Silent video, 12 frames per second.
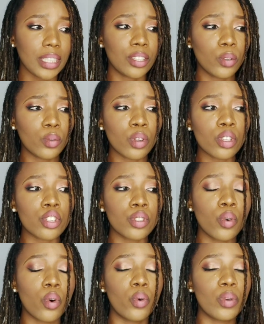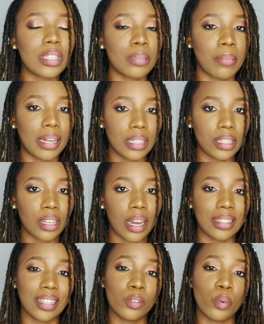they would want to know, oh, who is the manager,
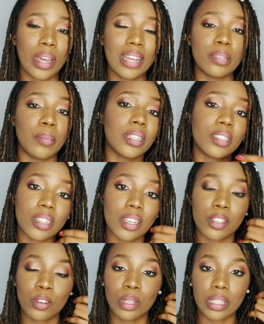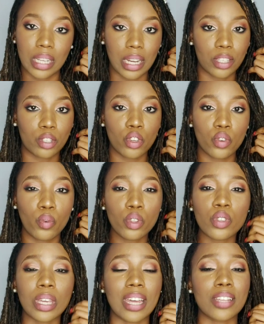and then they'll get the manager's contact. So you
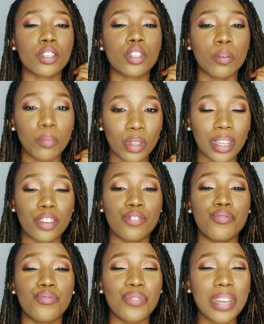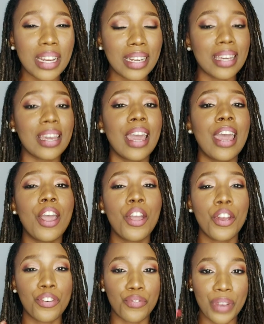want to get someone that you really,
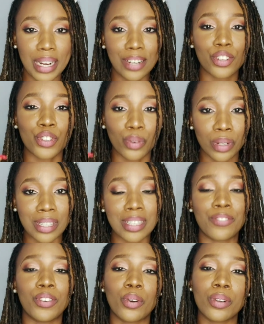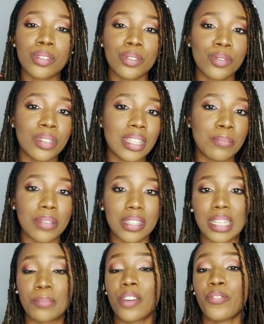really trust if you're going to do this
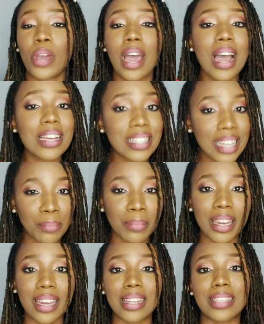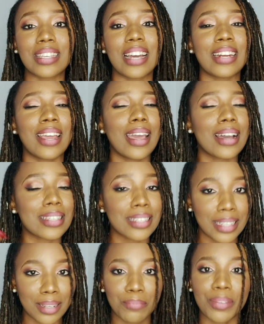business. But if you ask me, it's an
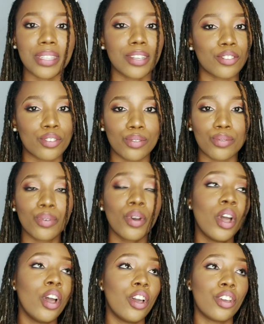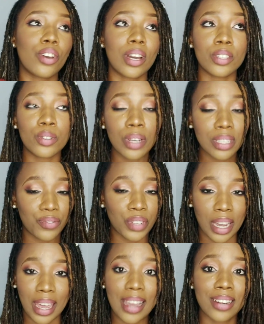excellent business to do. You can do it if
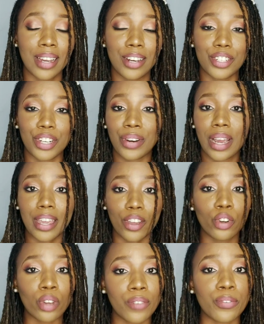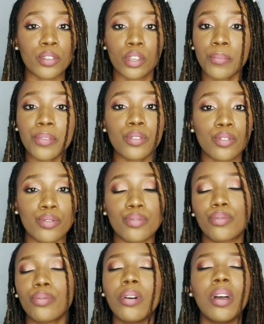you're here in Nigeria and you're looking for something to
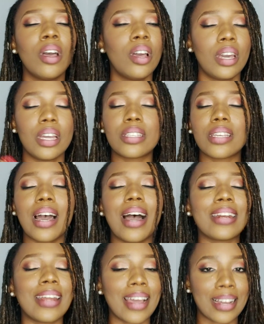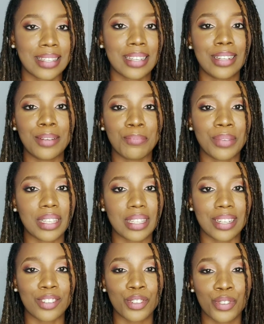do. It's an excellent
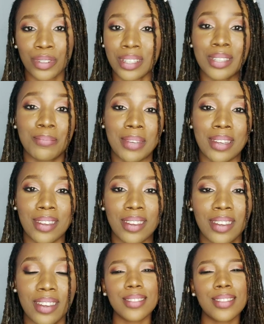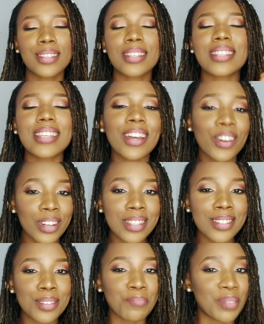business, trust me. The
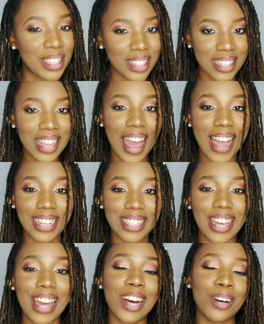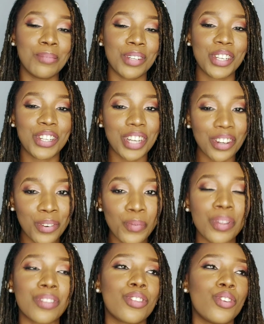second business idea I'll be
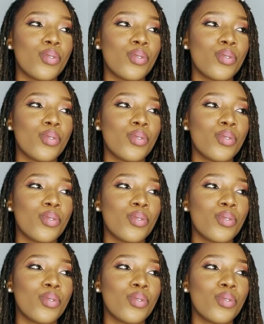sharing with